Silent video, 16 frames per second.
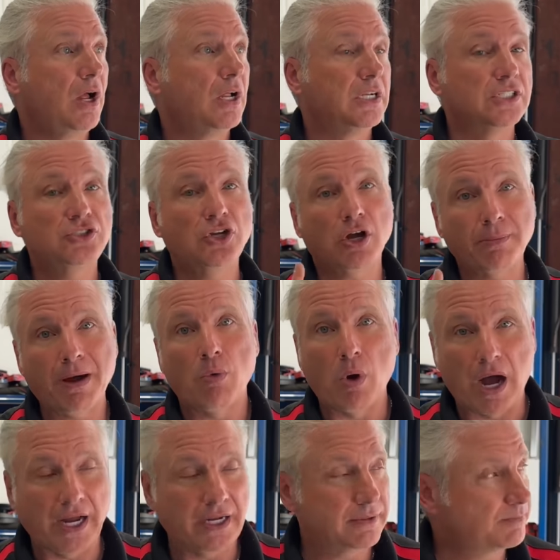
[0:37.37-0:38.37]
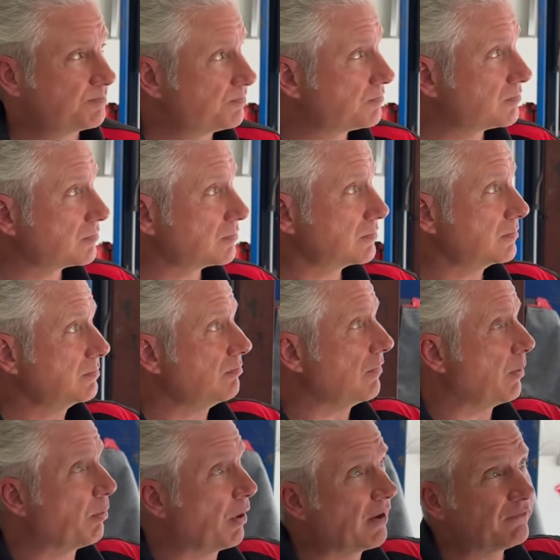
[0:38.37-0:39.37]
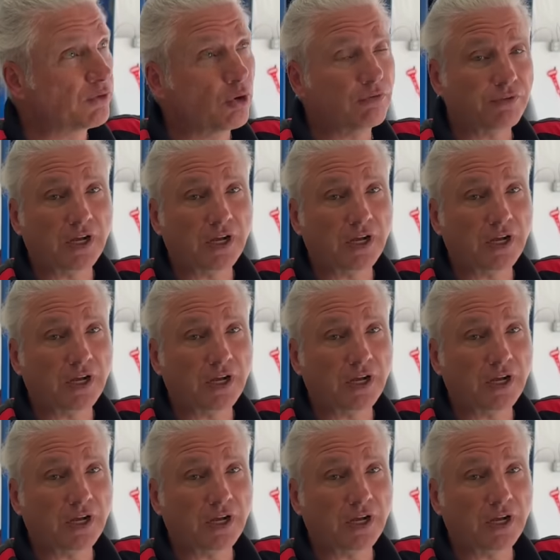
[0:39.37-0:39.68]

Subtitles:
Let's talk about why. Brake fluid